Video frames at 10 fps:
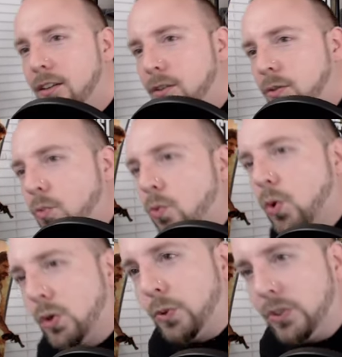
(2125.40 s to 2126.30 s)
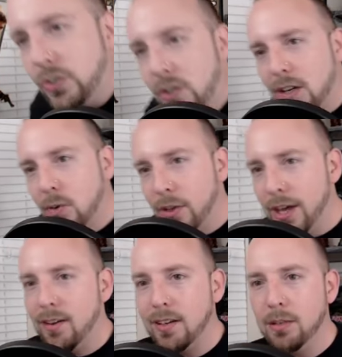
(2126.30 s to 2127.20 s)
War would suck
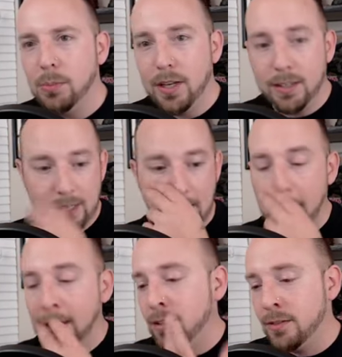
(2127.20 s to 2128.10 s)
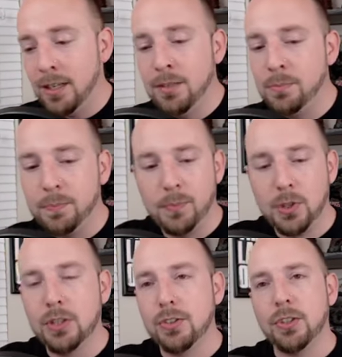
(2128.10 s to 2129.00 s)
without any blood. Yeah, I am. I am
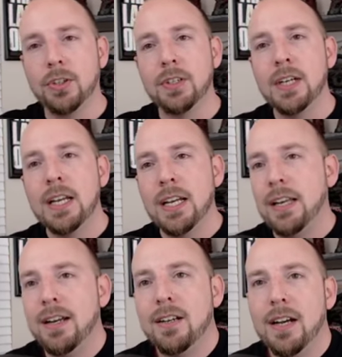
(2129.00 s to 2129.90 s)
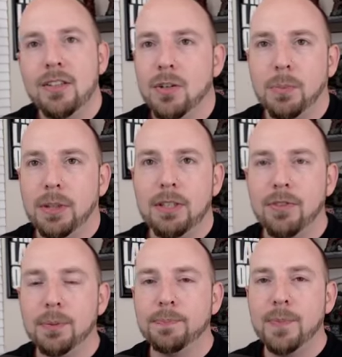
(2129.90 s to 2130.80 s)
concerned, and I, I don't believe
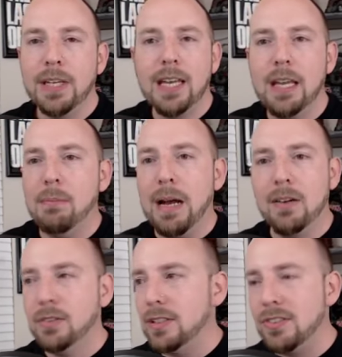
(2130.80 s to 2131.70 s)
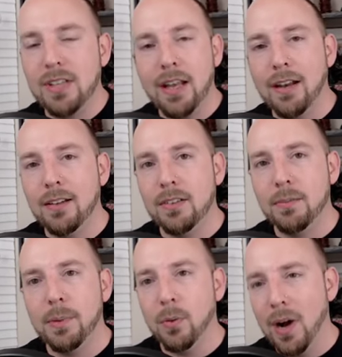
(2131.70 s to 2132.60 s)
them. They came out and said it,
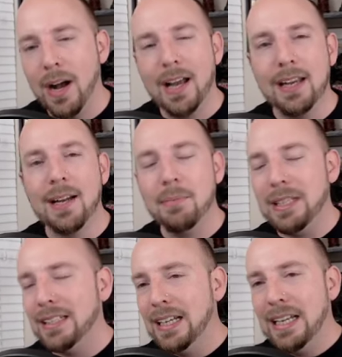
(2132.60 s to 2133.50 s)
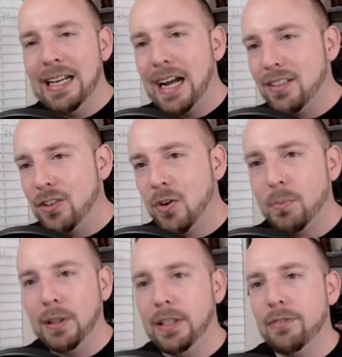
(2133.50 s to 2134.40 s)
but why? I mean, I don't
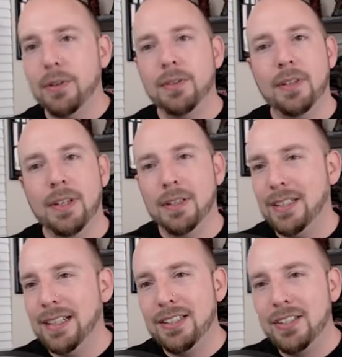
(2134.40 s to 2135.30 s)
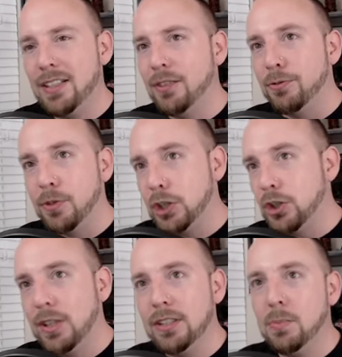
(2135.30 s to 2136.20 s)
believe it, you know, and I, it
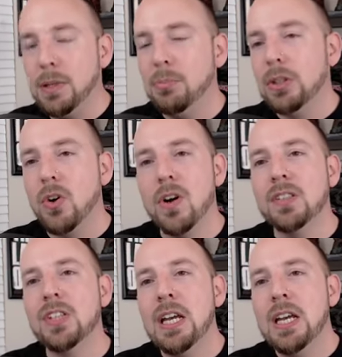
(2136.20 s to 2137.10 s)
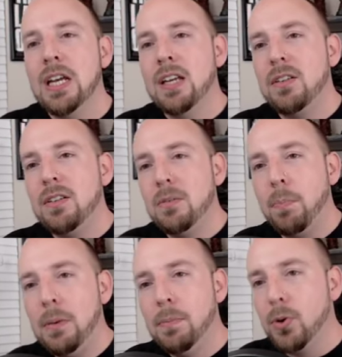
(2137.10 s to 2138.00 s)
frustrates me because
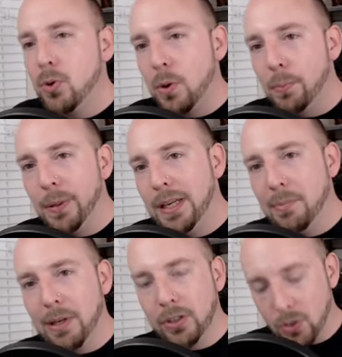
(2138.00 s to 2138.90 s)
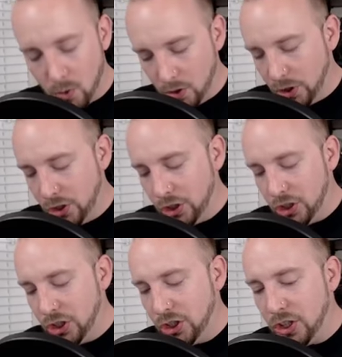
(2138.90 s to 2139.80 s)
people who complain about the gore should just
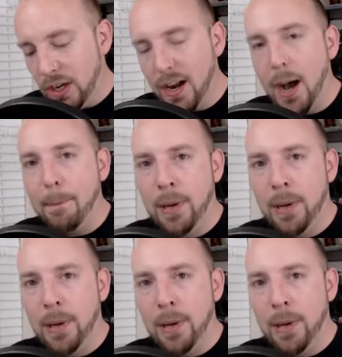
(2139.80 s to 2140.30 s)
shut up.